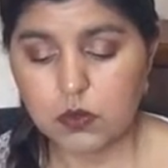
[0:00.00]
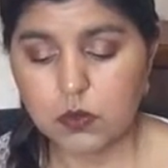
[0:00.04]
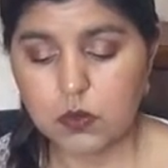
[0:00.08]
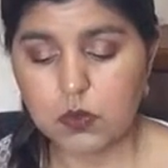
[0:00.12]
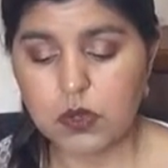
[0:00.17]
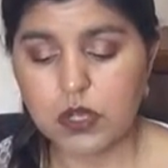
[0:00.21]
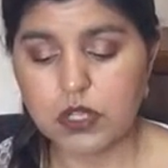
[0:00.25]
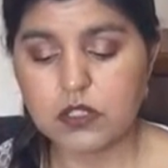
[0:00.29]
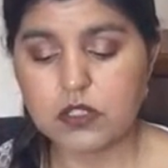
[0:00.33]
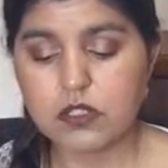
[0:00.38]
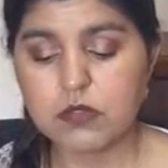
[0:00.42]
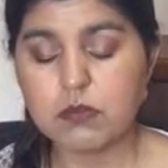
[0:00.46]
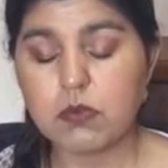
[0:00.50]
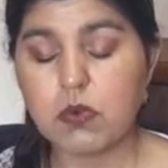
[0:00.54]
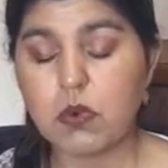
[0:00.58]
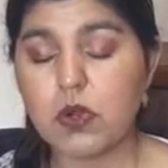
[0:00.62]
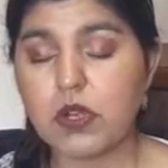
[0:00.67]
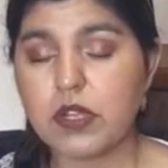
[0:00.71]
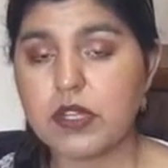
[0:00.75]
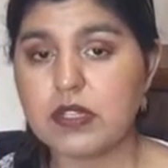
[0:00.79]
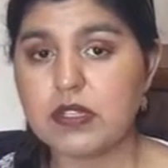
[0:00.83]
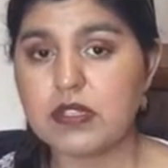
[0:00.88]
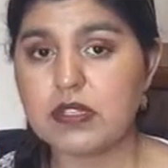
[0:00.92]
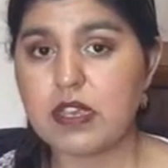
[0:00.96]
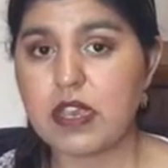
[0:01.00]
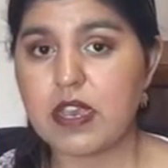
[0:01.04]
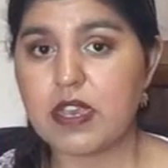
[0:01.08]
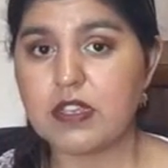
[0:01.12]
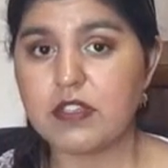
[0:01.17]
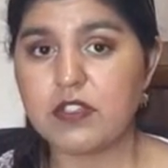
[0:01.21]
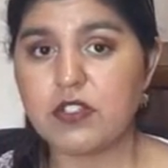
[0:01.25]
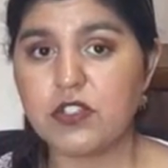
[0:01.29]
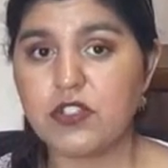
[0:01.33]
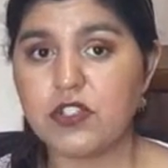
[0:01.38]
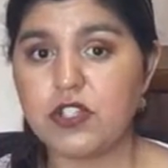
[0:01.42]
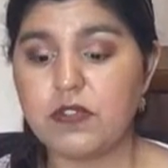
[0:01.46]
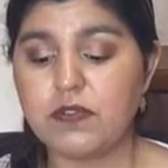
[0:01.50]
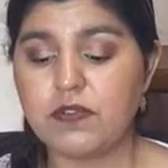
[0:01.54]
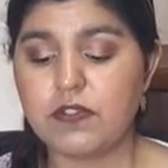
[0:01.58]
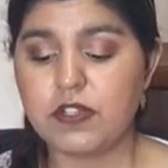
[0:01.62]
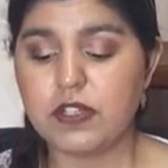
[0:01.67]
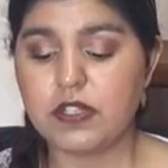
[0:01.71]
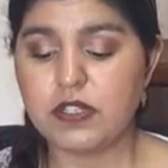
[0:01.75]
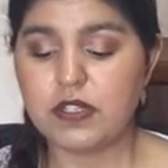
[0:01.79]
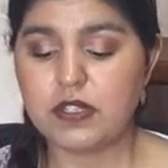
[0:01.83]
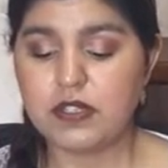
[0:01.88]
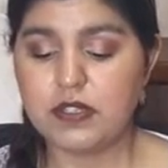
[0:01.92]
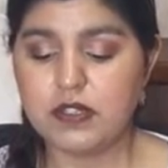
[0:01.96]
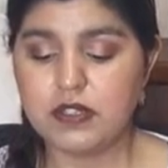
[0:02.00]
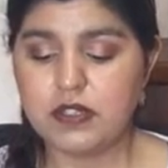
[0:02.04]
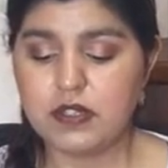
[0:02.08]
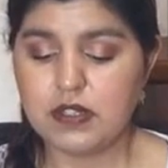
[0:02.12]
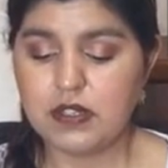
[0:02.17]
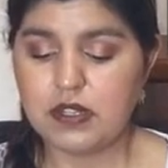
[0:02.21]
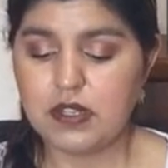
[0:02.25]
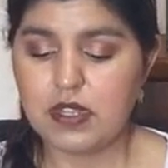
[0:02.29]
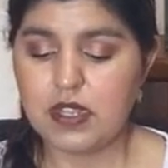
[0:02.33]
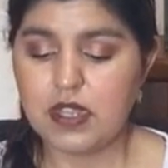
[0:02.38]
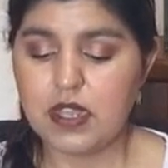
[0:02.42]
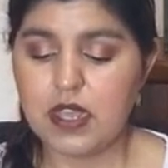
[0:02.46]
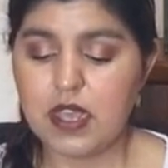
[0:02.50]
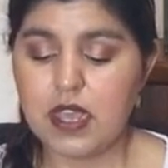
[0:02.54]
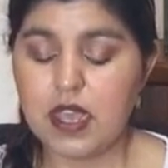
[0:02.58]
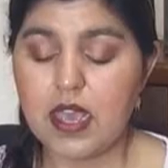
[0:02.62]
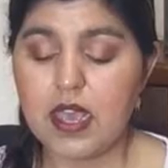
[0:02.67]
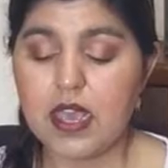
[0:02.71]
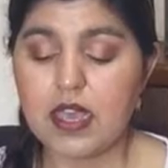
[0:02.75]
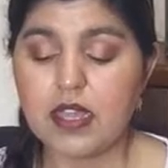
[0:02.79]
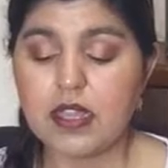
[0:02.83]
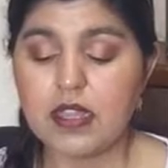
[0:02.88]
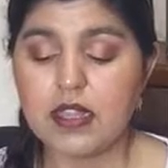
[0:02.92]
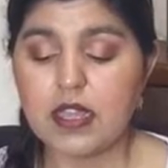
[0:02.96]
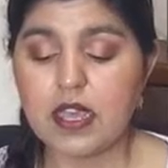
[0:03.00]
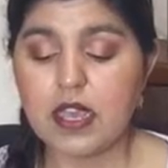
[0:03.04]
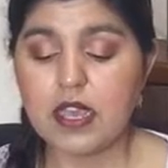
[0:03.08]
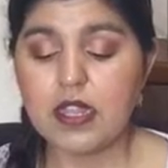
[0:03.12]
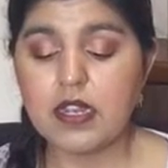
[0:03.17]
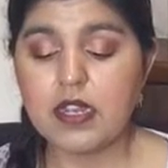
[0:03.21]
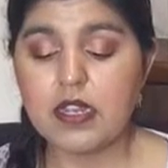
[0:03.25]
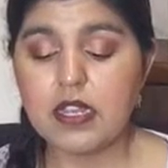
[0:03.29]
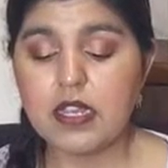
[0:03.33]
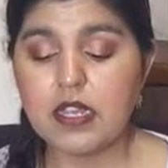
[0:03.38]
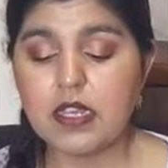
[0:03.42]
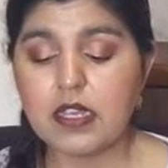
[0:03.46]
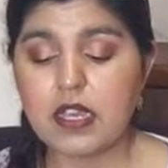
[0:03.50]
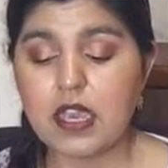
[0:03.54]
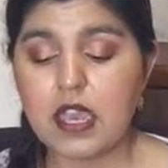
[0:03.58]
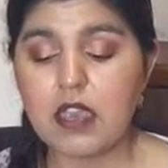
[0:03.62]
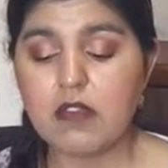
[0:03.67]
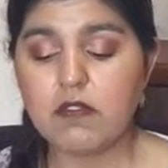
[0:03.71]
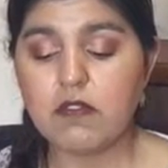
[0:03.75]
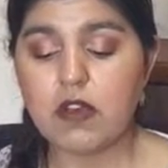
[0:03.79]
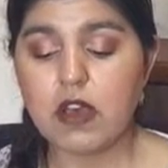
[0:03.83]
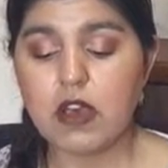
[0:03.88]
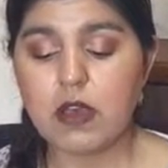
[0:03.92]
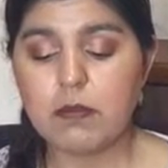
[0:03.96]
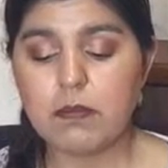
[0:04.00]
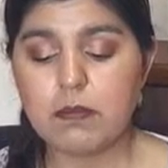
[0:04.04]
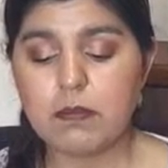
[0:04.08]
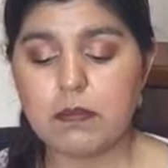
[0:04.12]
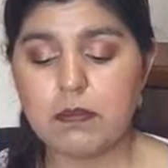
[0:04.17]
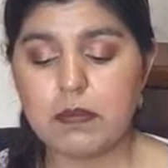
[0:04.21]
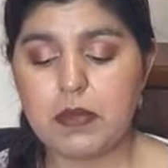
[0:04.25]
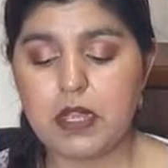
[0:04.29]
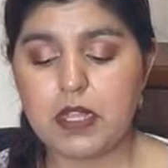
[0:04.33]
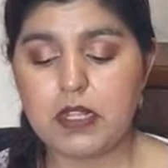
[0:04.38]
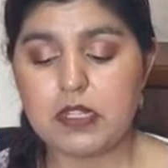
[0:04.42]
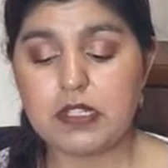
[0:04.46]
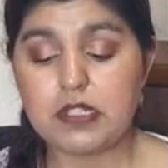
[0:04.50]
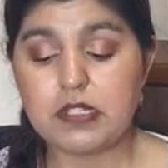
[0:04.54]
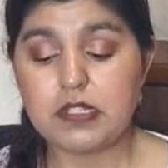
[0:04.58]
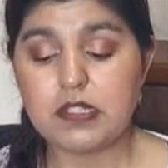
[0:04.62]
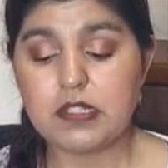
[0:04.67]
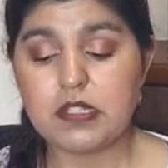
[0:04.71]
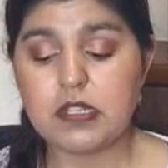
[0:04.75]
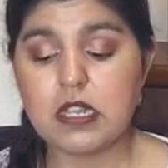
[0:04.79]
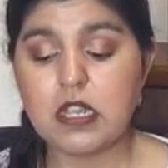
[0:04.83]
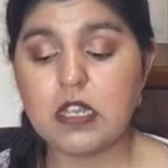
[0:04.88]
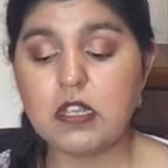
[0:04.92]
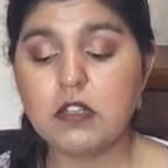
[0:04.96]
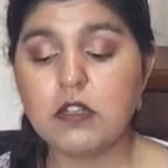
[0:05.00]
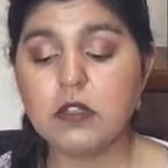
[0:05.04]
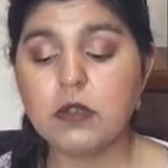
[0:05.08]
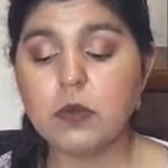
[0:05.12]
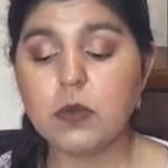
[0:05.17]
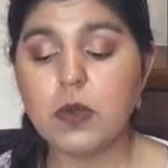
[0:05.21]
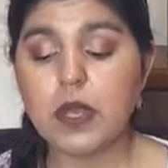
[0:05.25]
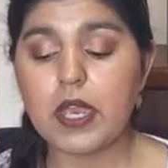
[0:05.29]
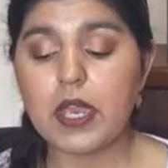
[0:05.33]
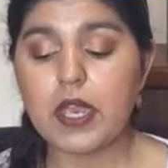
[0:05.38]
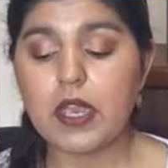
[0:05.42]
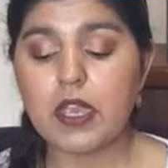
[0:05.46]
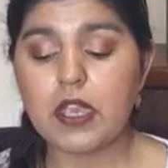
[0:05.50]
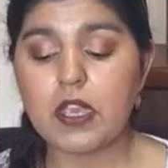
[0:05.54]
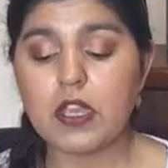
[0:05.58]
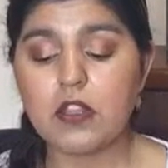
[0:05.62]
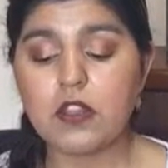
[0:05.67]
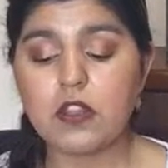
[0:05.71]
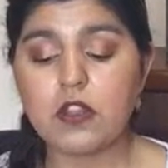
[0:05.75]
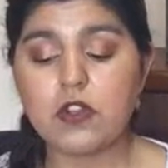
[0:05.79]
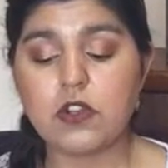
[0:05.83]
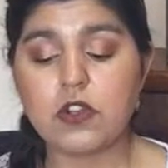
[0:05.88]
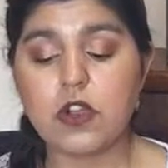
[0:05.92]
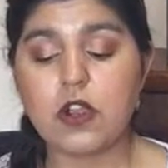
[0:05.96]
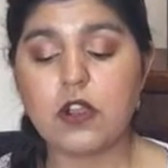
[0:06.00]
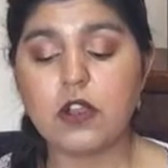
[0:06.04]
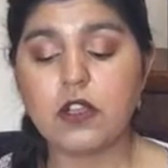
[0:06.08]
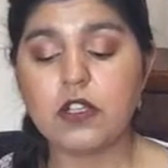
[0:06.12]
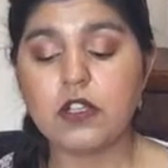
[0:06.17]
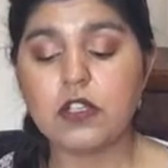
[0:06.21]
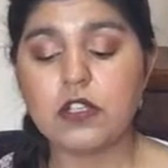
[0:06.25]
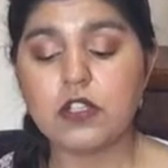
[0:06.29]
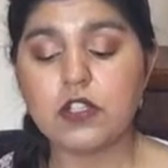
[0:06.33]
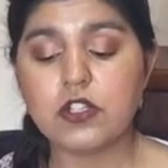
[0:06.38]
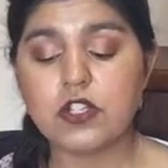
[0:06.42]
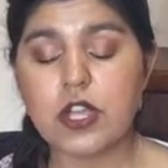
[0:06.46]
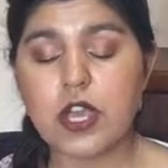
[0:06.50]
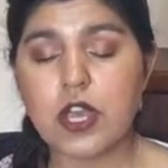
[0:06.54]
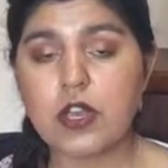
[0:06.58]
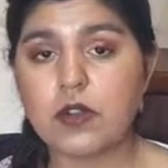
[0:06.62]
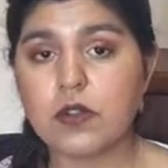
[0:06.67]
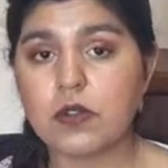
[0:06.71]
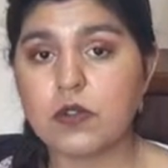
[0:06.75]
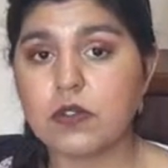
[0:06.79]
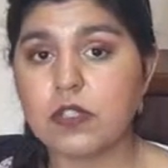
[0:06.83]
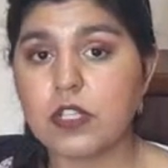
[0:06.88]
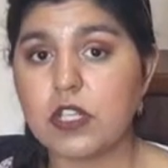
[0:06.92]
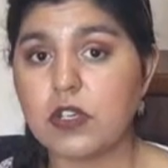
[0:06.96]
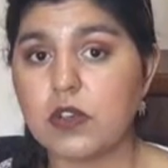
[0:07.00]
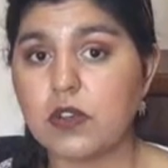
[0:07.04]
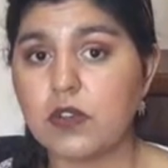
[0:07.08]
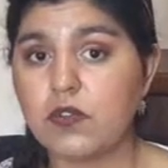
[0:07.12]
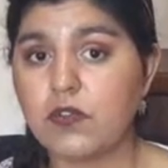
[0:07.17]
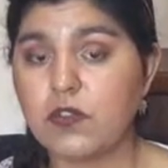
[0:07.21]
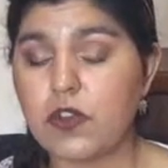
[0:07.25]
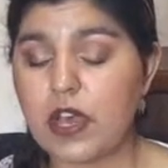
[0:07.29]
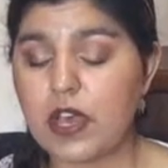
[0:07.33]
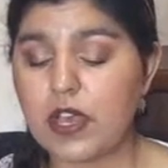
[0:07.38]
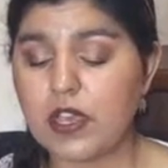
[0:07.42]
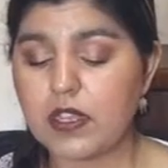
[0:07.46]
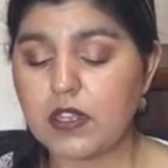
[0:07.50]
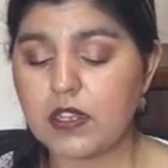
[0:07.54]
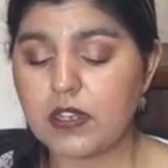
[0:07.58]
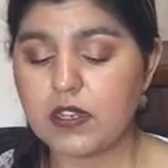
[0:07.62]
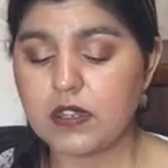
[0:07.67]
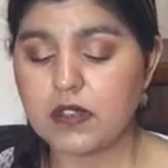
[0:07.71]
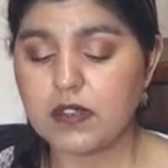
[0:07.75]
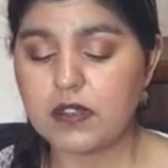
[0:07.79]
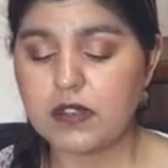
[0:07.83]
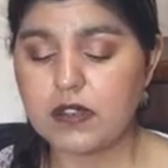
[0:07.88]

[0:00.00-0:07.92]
Once more his eyes shifted. Then he gave up and sneaked away in the darkest shadows he could find.